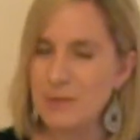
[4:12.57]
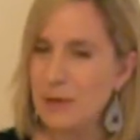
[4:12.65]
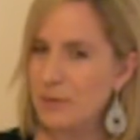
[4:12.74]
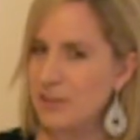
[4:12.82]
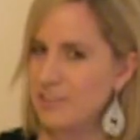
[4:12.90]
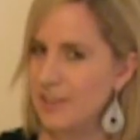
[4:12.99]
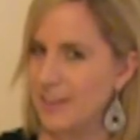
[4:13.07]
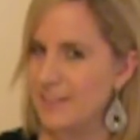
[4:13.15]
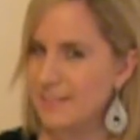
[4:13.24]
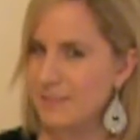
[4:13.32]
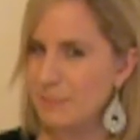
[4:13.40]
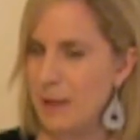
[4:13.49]
You might want to chuck
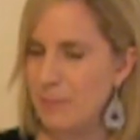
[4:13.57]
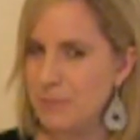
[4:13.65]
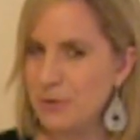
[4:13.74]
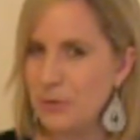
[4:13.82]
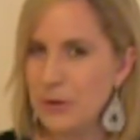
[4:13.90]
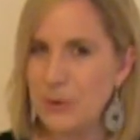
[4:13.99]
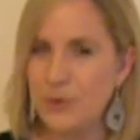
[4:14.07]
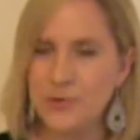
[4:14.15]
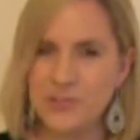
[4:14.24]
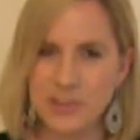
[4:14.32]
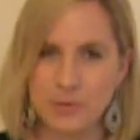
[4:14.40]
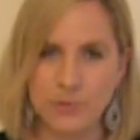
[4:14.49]
in some peppermint
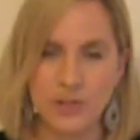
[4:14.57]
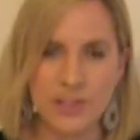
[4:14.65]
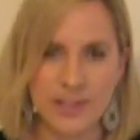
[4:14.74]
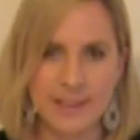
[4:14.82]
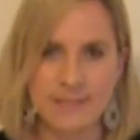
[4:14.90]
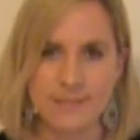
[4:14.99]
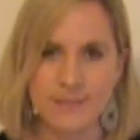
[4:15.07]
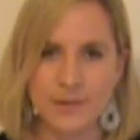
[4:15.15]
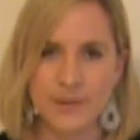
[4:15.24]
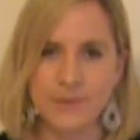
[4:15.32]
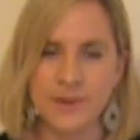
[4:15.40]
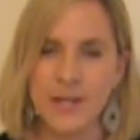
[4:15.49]
oil or some eucalyptus
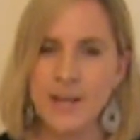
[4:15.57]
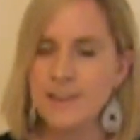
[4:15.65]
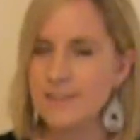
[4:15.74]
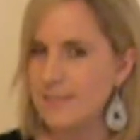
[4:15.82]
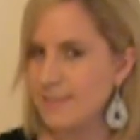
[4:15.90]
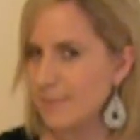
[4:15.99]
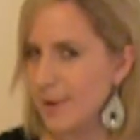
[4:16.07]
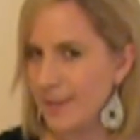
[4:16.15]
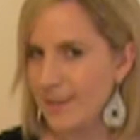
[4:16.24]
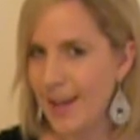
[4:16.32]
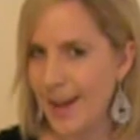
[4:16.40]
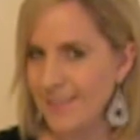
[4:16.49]
oil just to
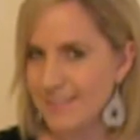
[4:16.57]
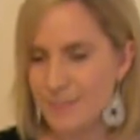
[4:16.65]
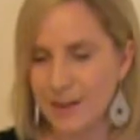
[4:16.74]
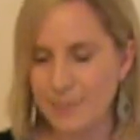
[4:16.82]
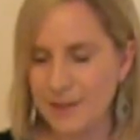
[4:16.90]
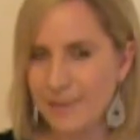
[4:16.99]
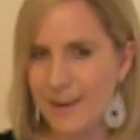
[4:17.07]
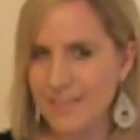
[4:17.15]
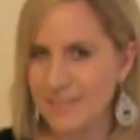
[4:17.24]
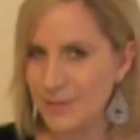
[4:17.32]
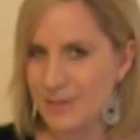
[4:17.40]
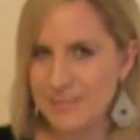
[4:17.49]
make your house smell a bit
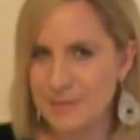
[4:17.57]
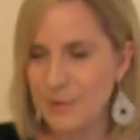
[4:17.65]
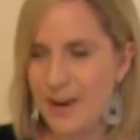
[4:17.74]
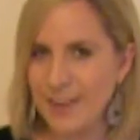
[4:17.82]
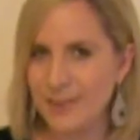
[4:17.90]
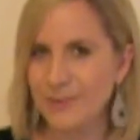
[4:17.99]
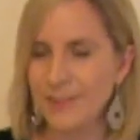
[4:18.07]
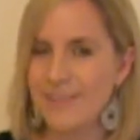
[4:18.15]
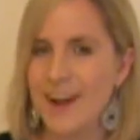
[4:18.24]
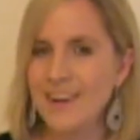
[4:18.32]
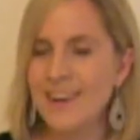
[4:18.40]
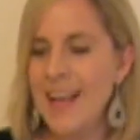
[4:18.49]
nicer when you're spraying it all
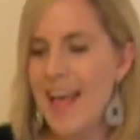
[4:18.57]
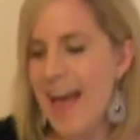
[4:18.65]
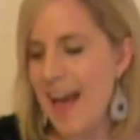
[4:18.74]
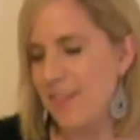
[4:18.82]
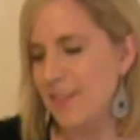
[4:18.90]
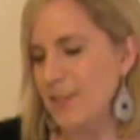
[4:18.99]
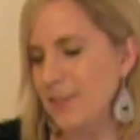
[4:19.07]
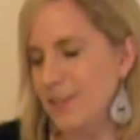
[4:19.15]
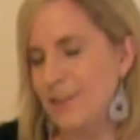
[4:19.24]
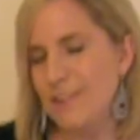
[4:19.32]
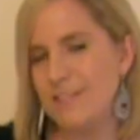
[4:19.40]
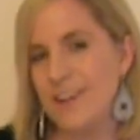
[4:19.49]
around. And then you
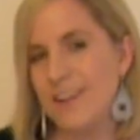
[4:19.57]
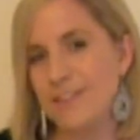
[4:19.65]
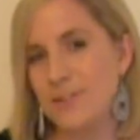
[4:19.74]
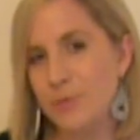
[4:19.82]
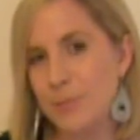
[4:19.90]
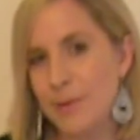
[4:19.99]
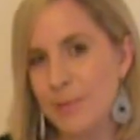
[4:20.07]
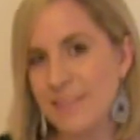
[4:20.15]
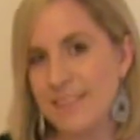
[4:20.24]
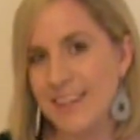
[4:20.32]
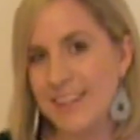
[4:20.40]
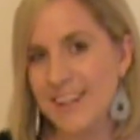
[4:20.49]
can use it as an
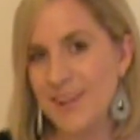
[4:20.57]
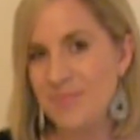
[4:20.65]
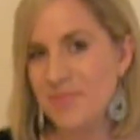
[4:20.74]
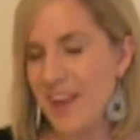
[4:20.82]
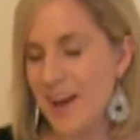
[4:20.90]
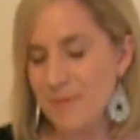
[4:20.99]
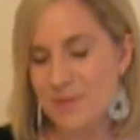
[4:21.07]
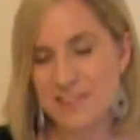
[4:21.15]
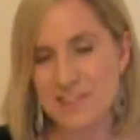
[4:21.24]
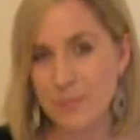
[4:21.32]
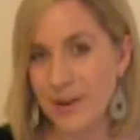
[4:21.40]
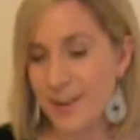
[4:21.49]
all-purpose cleaner.
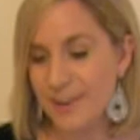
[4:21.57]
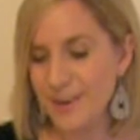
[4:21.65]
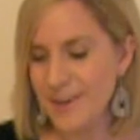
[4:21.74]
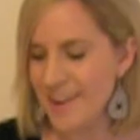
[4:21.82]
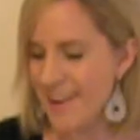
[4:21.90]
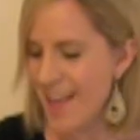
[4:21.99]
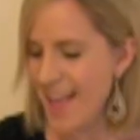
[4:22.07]
Just spray and go.